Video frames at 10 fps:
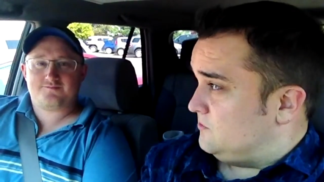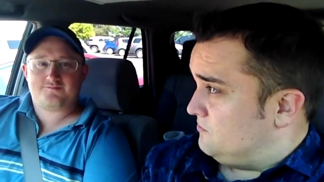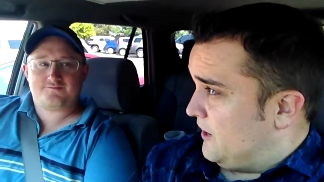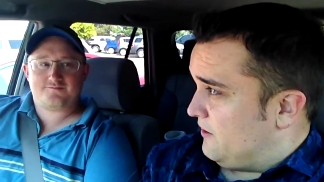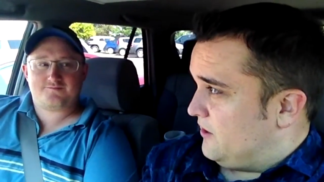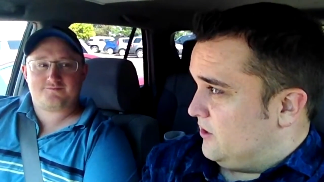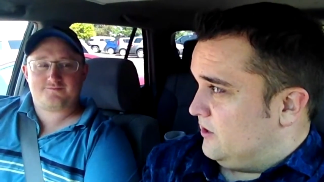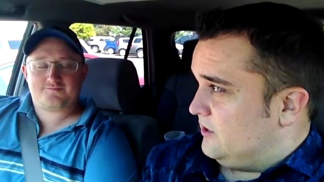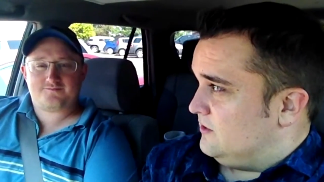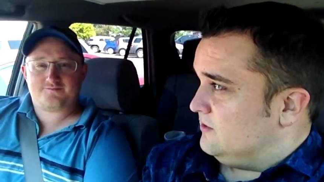Speaker 1: very
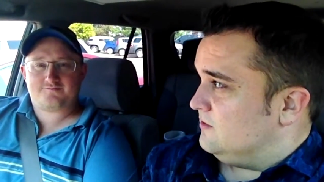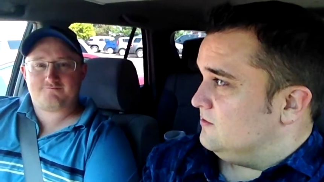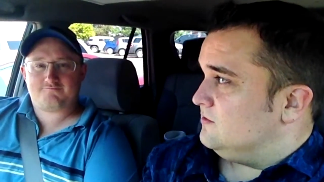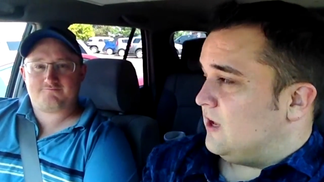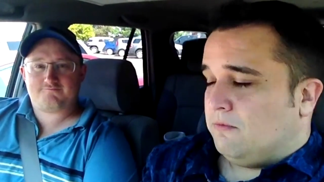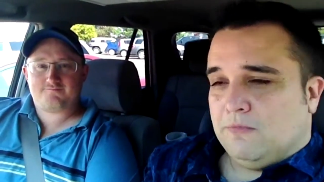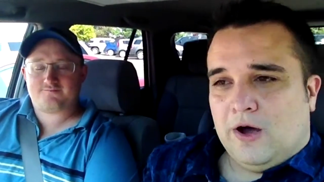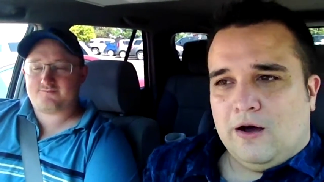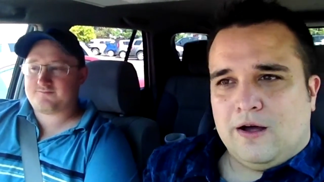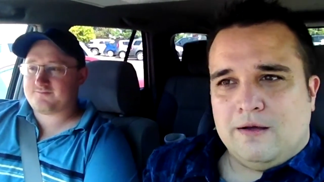good. I'm,
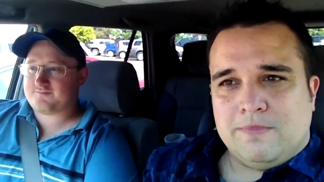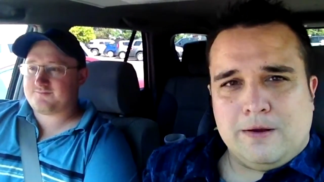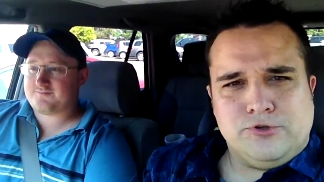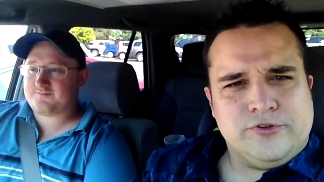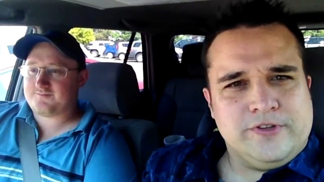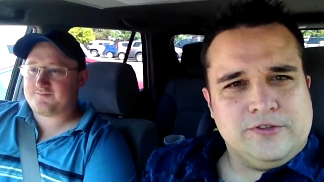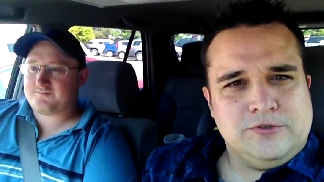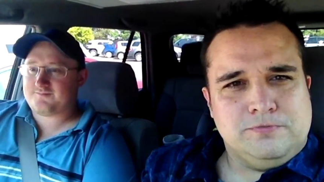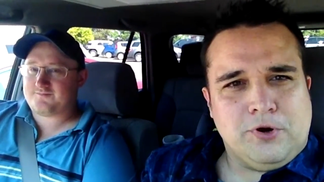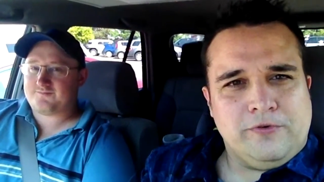I'm, sure they'll
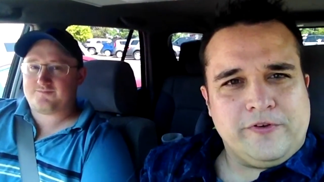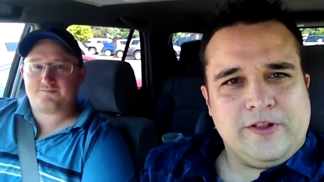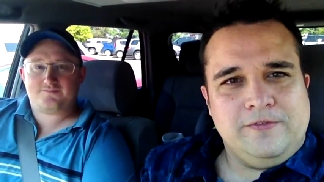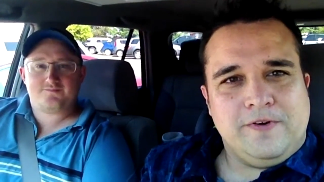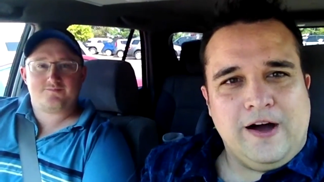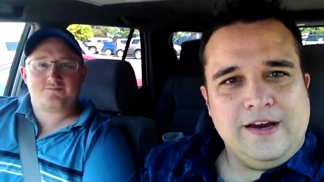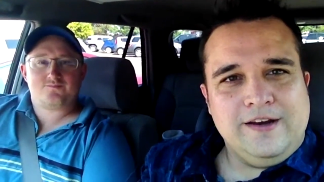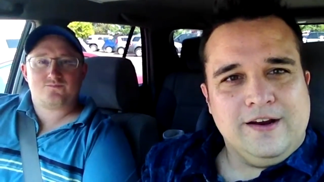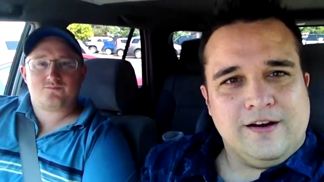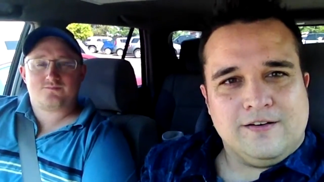do perfectly fine
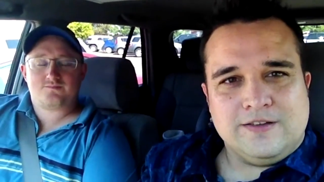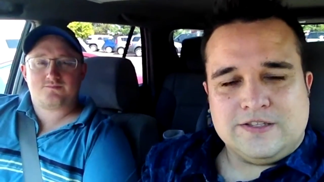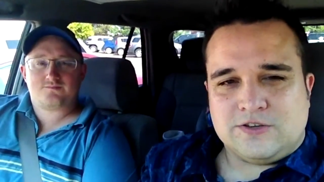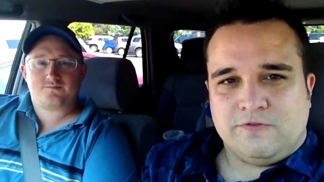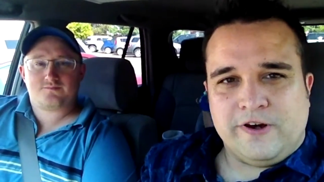here. It's a